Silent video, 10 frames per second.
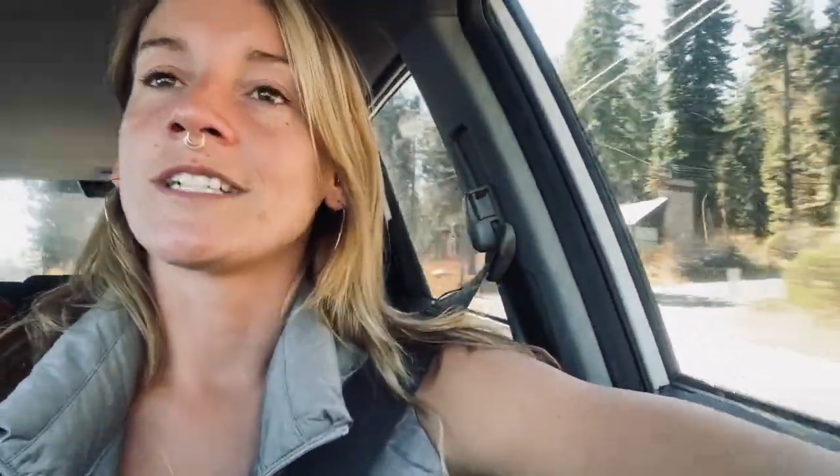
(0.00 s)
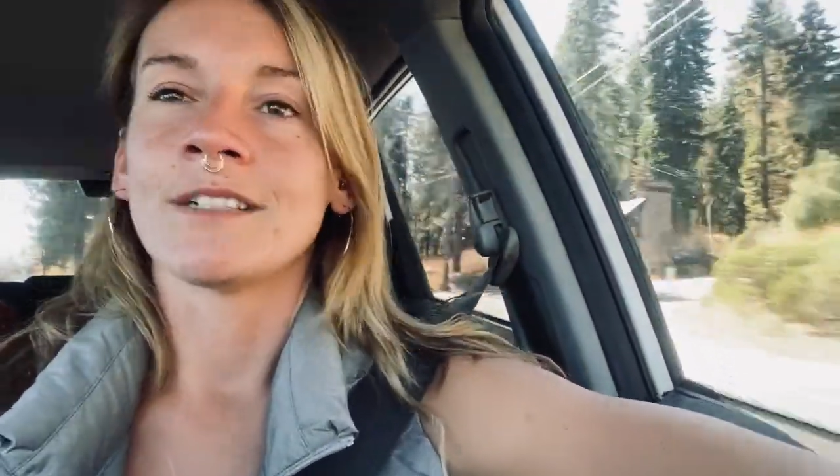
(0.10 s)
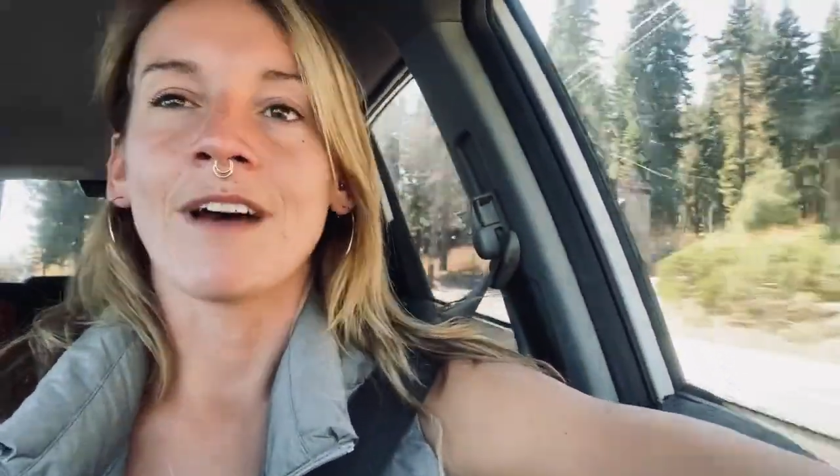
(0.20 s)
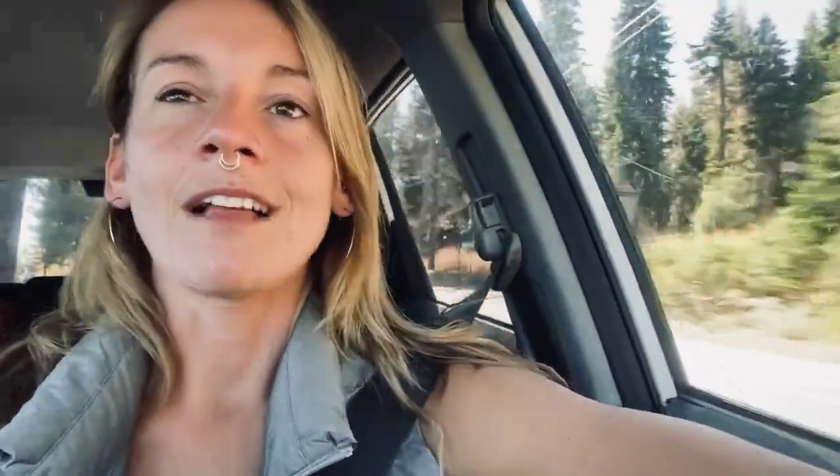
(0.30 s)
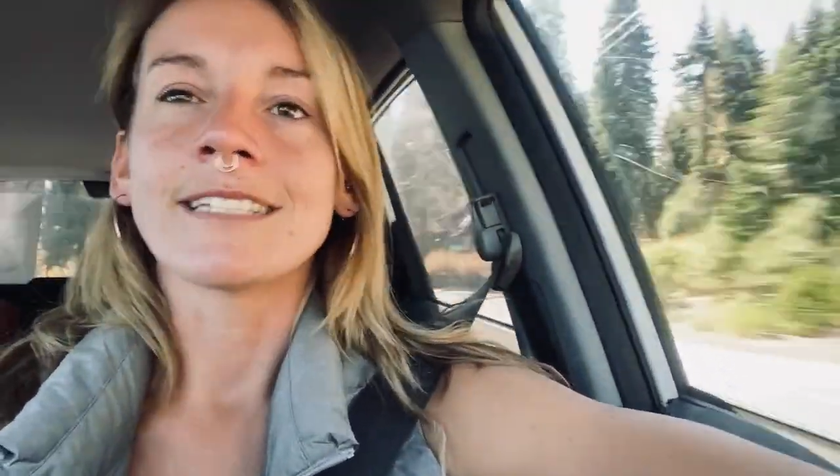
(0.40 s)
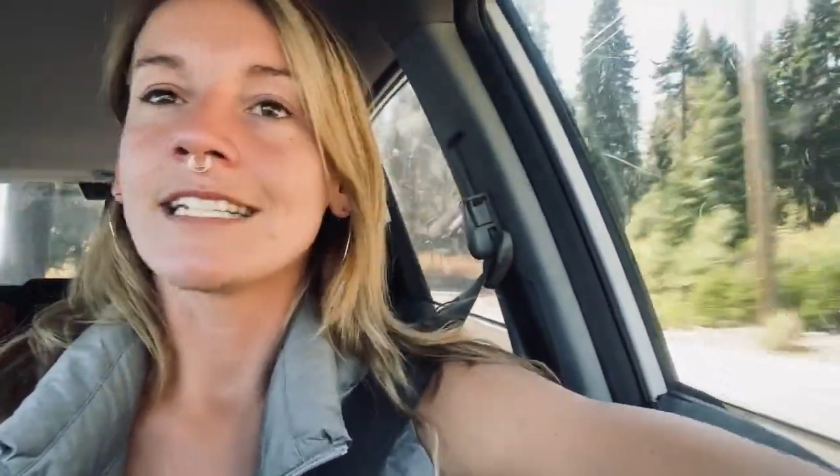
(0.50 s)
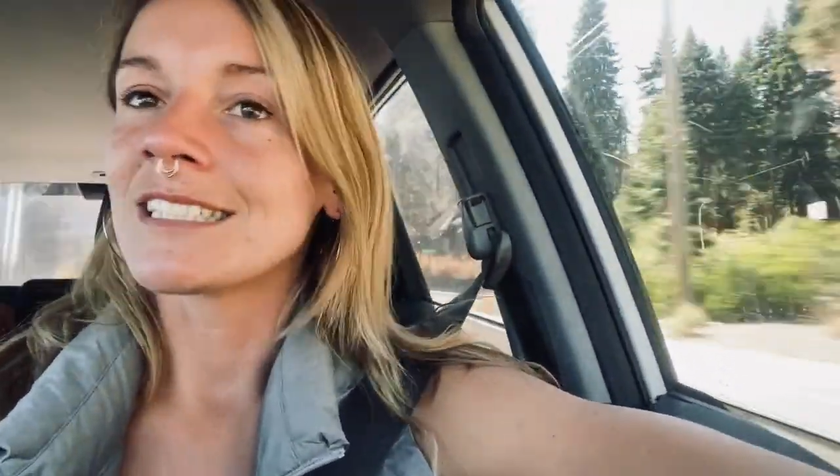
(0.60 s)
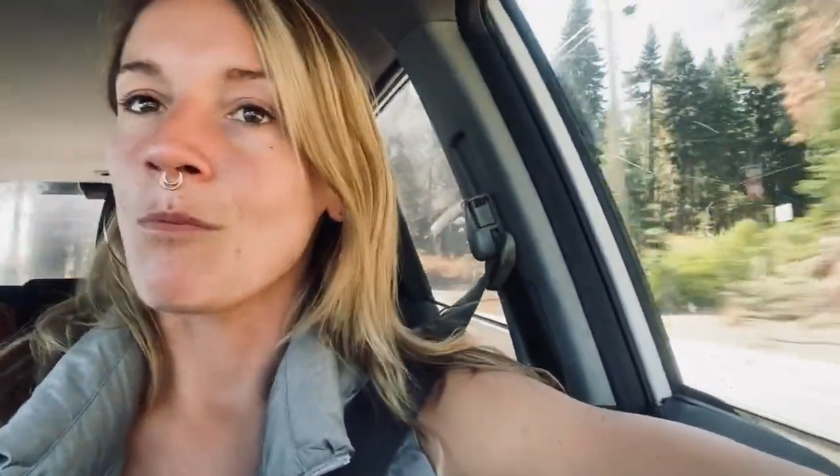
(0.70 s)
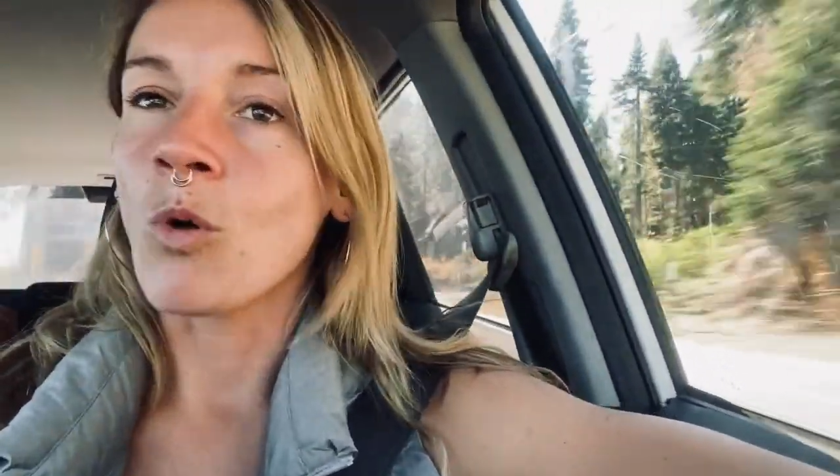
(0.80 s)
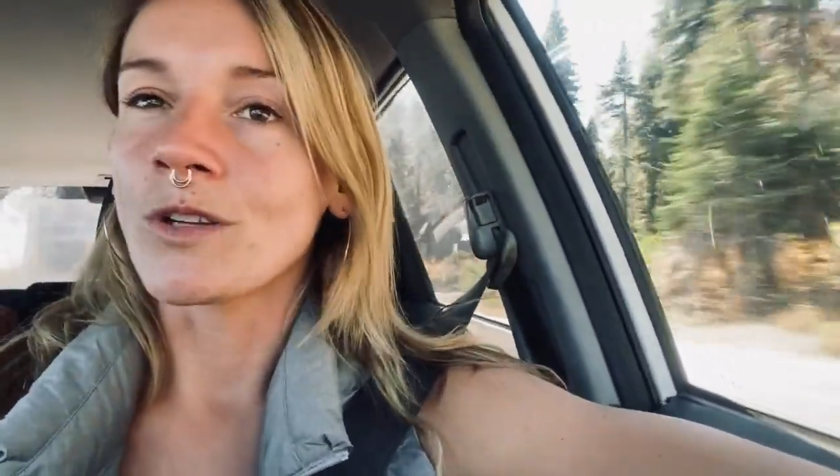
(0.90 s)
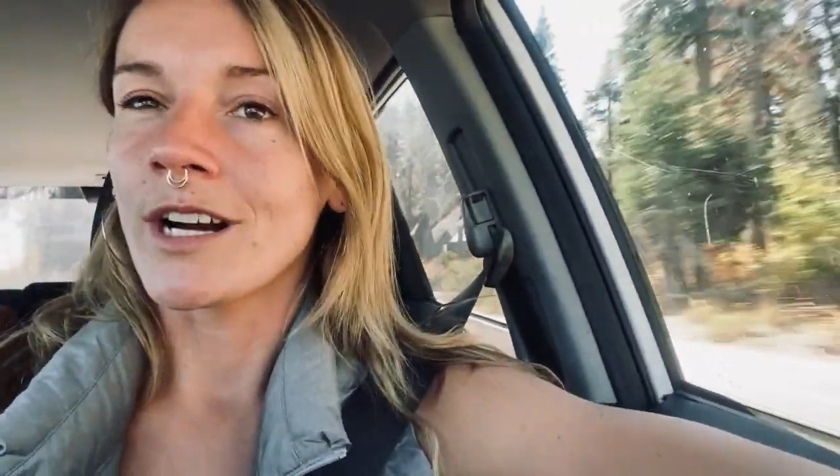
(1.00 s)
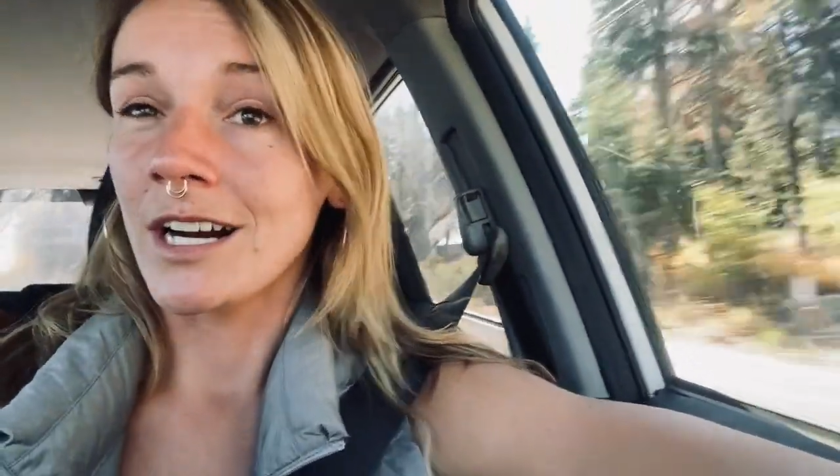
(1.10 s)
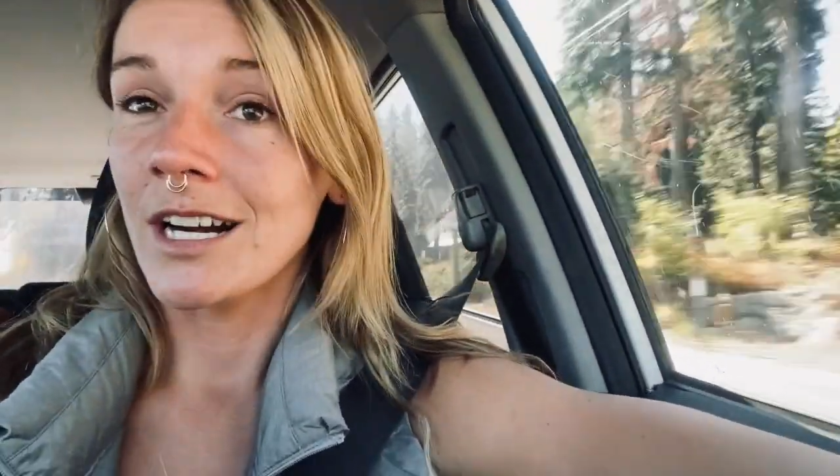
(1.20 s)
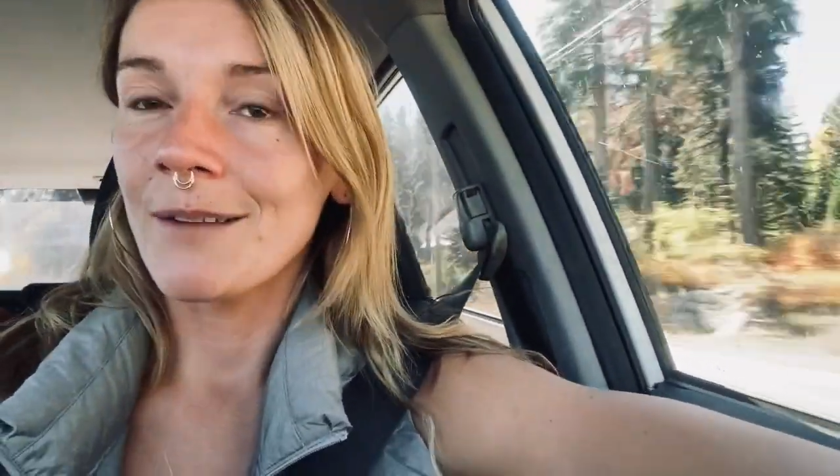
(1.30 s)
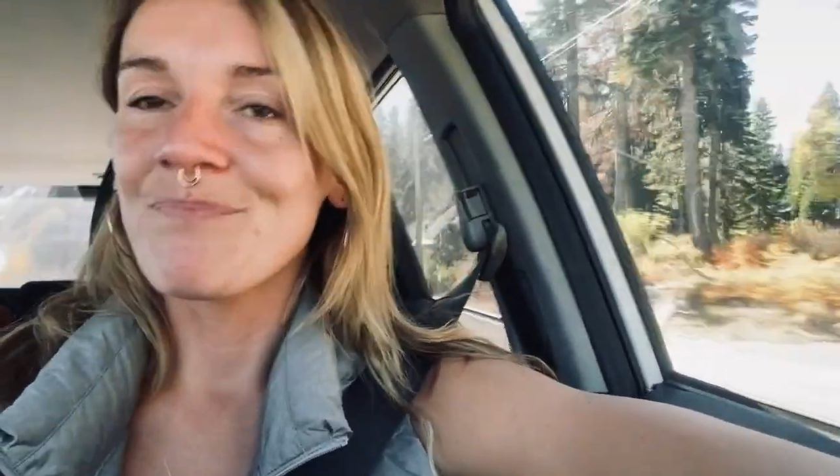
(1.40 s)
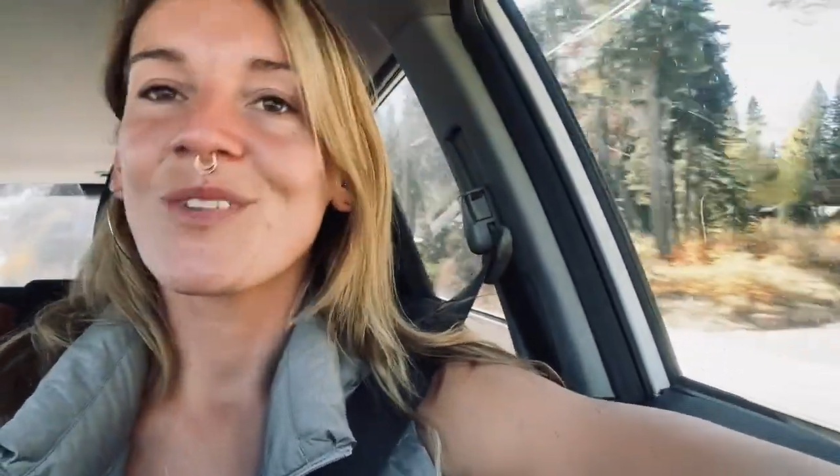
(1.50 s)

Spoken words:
to validate some old hurt?